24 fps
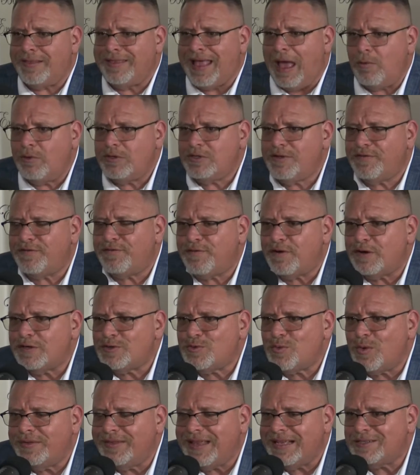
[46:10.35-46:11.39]
That was the
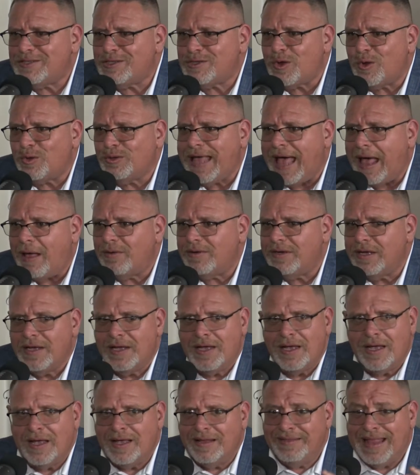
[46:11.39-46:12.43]
first one that sold out.
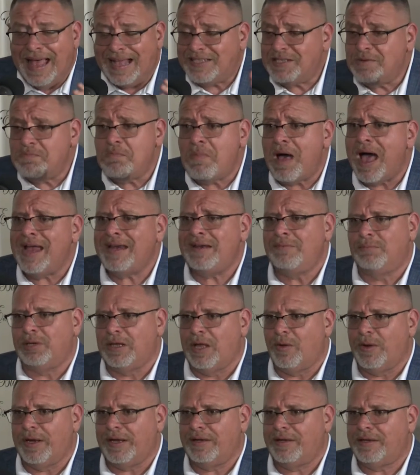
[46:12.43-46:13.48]
That's mind
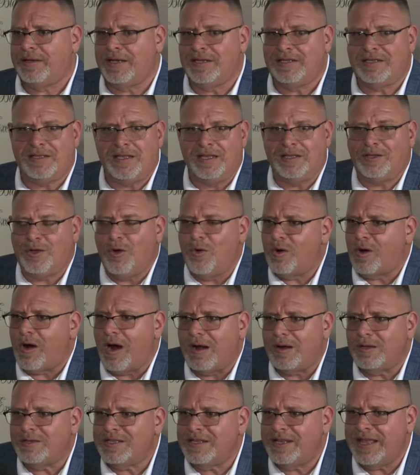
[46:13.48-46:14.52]
blowing because the Don
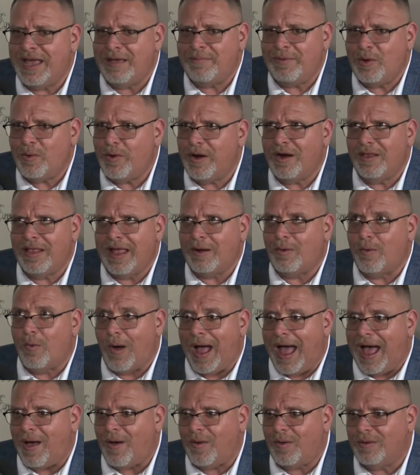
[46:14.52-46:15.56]
Carlos and the Hemingway are like,
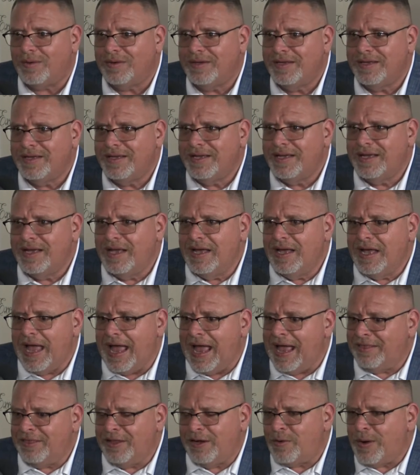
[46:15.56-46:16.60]
wow.
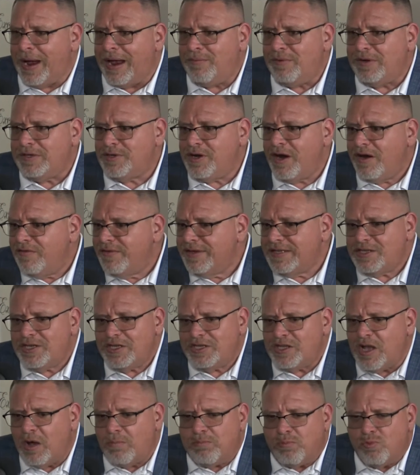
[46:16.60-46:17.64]
And the Grand Reserve, it's
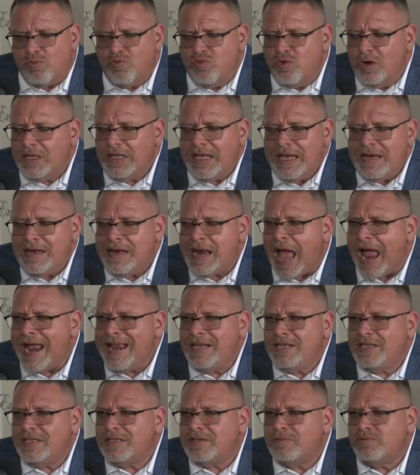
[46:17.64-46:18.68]
just a really
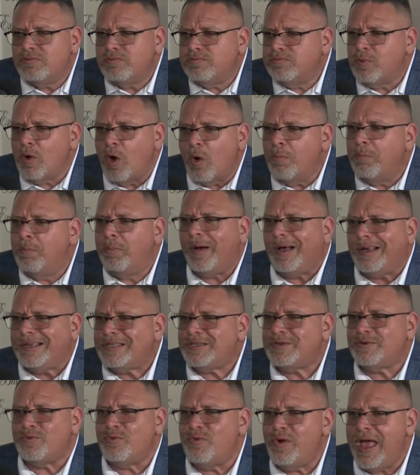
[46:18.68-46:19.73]
nice,
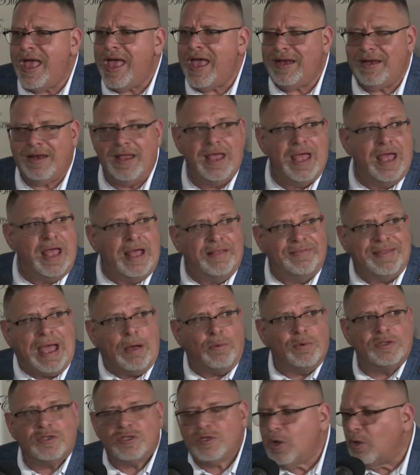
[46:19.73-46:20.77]
robust red.
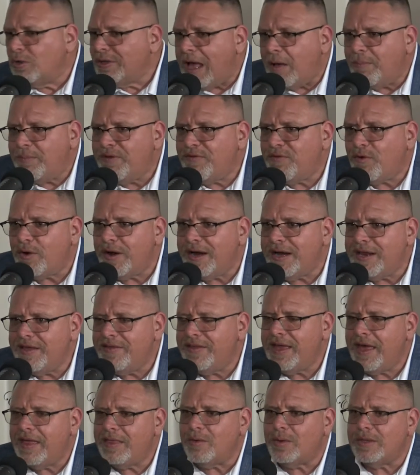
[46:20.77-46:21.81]
That one sold out before any of
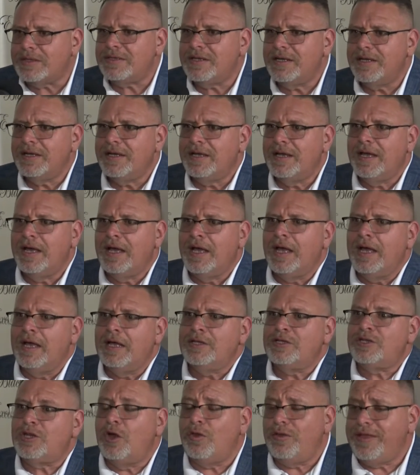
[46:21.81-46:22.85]
the other ones. Wow.
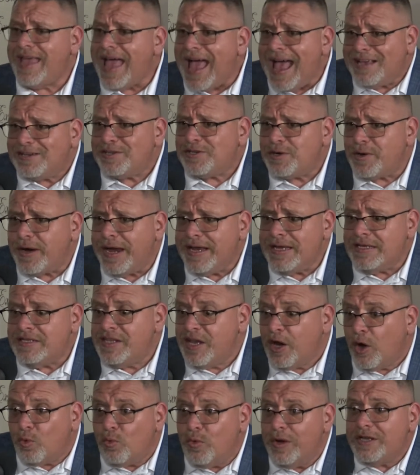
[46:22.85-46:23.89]
So the ashtrays,
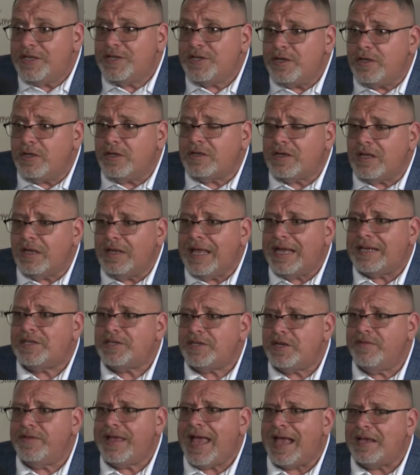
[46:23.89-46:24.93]
the original
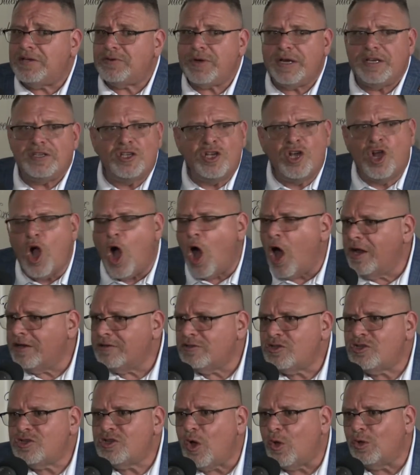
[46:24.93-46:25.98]
collection of the ashtrays, gone,
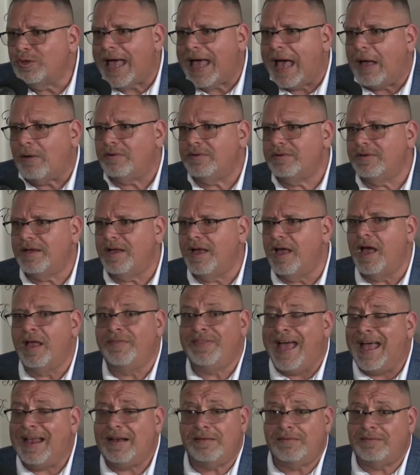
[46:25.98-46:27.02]
sold out.
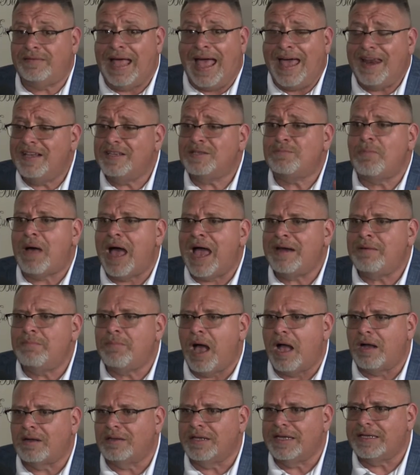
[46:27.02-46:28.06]
That that is mind
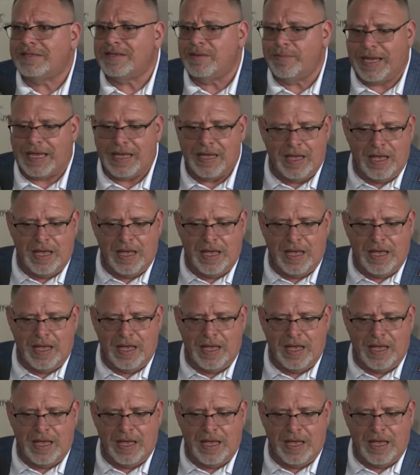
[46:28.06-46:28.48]
boggling to me.